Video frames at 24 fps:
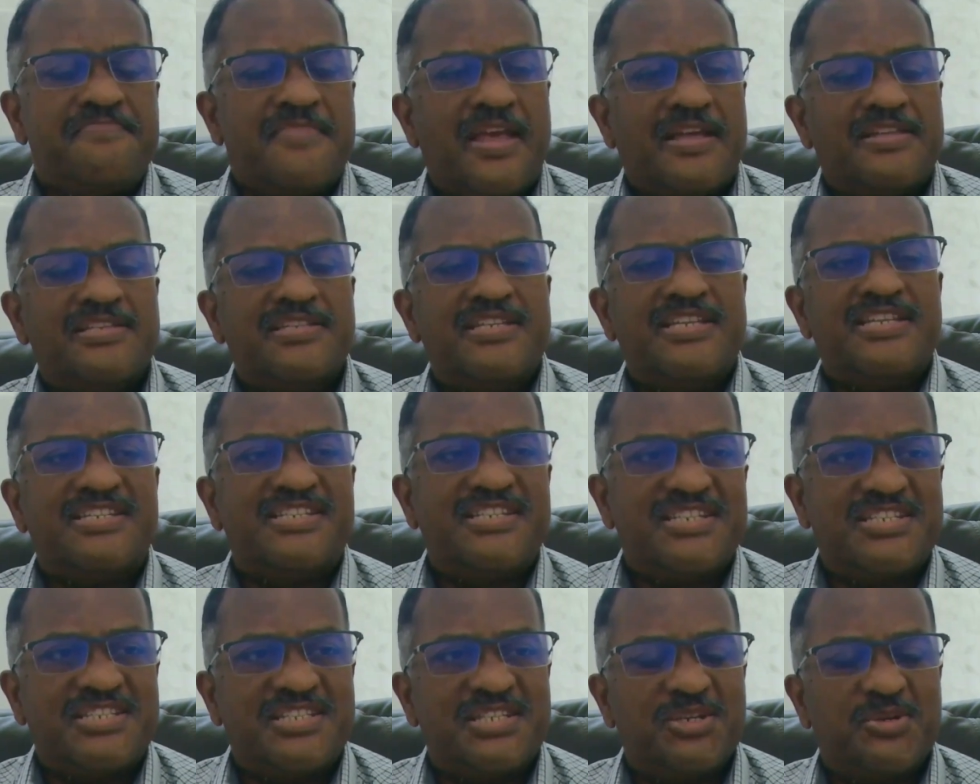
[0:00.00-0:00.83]
That's an
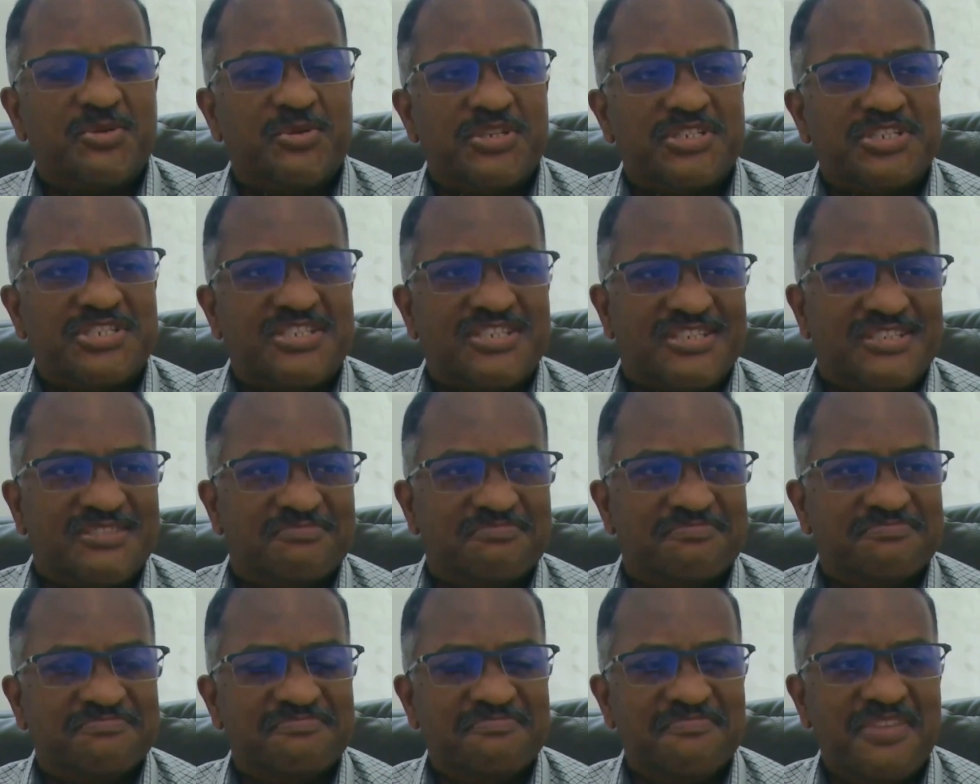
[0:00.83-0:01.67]
interesting
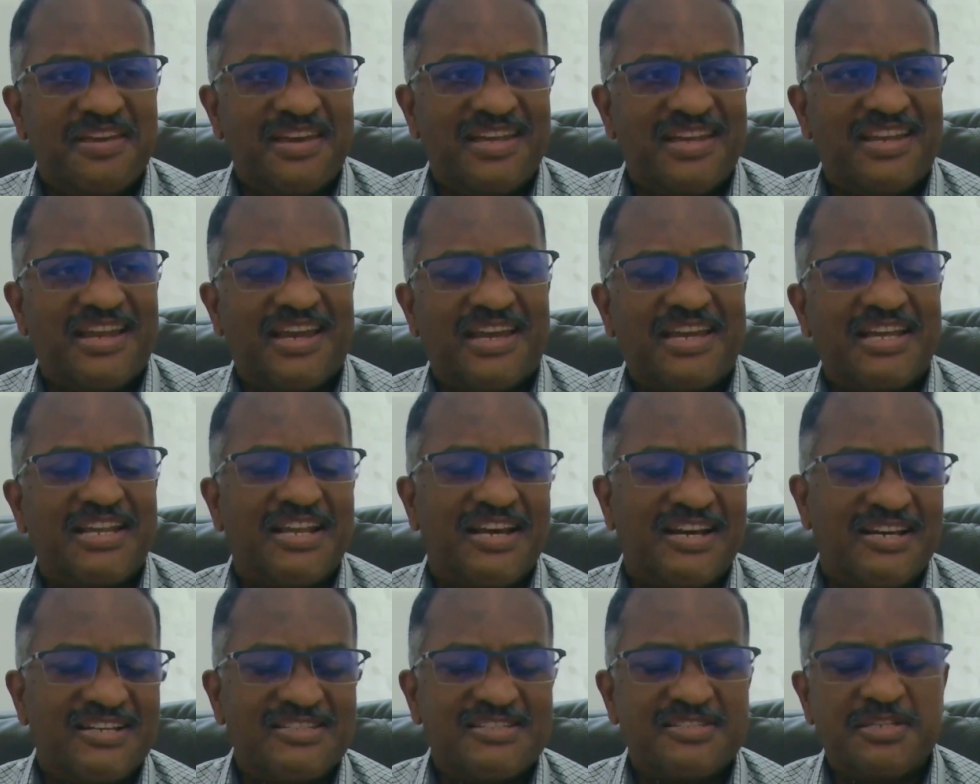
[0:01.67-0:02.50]
question, and I can
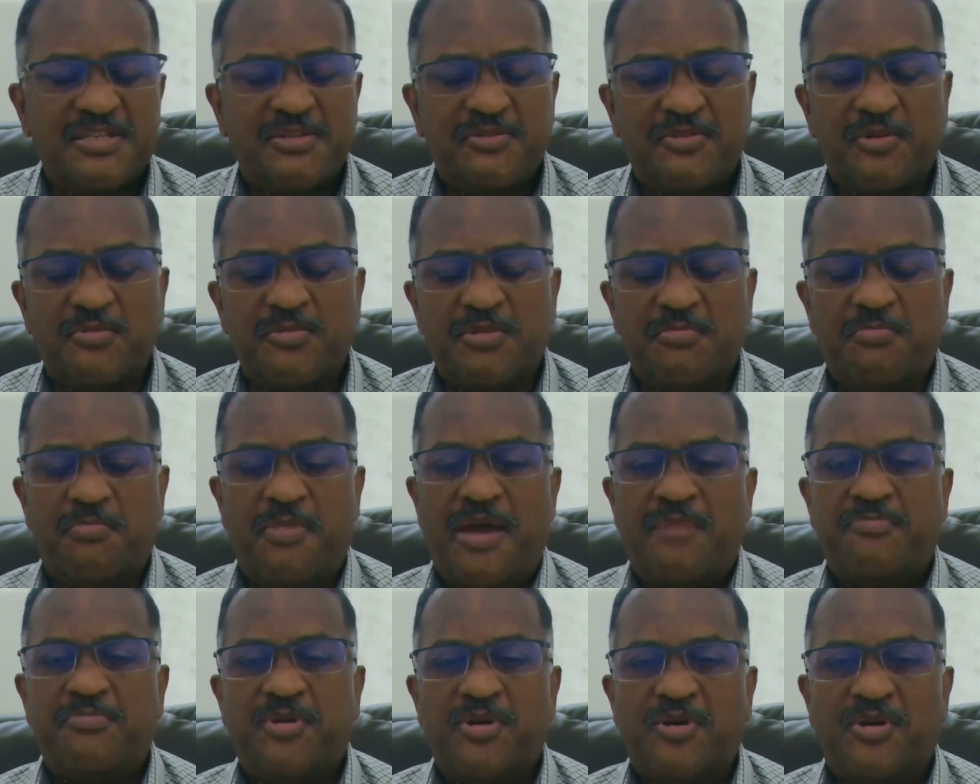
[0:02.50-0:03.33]
answer it from a
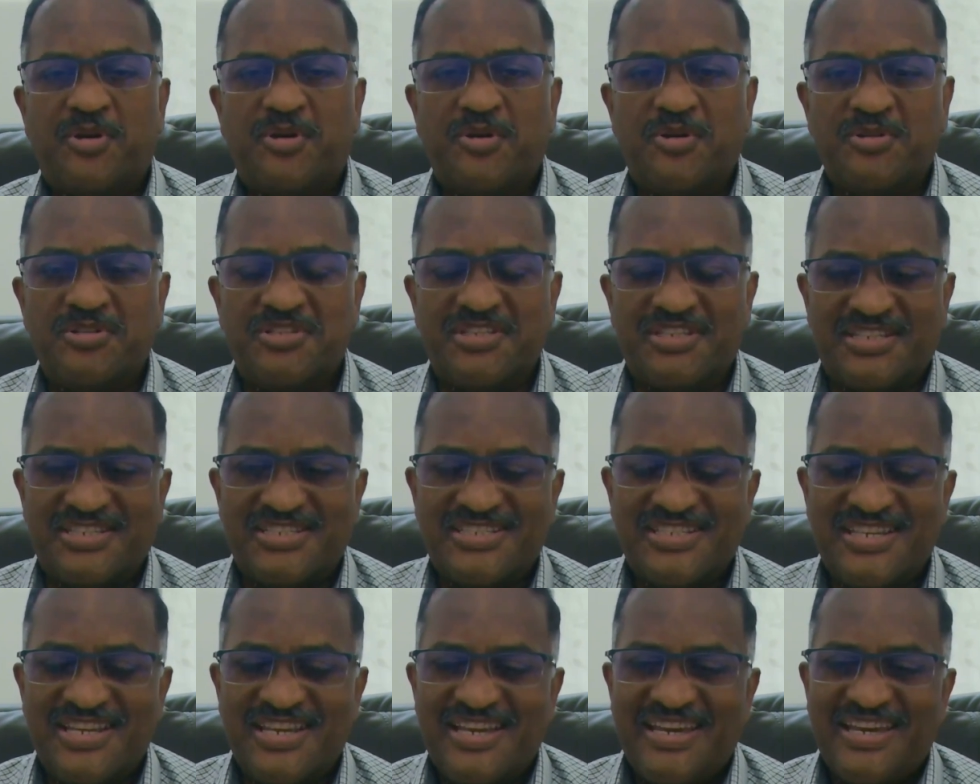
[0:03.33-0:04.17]
Babcock
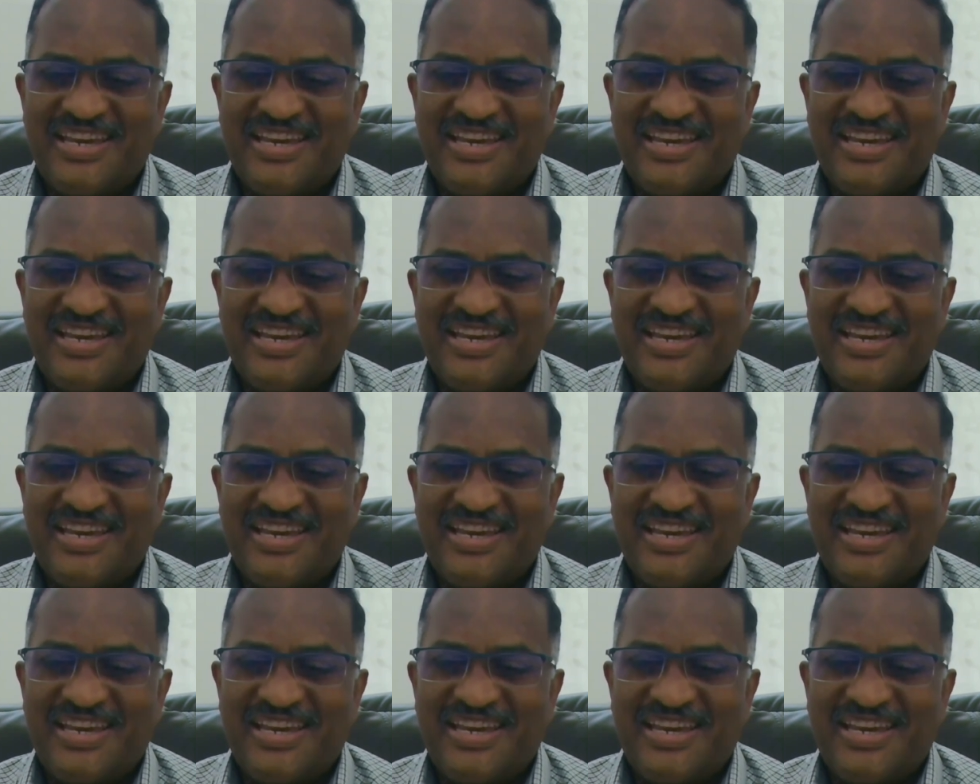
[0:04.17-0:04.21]
context.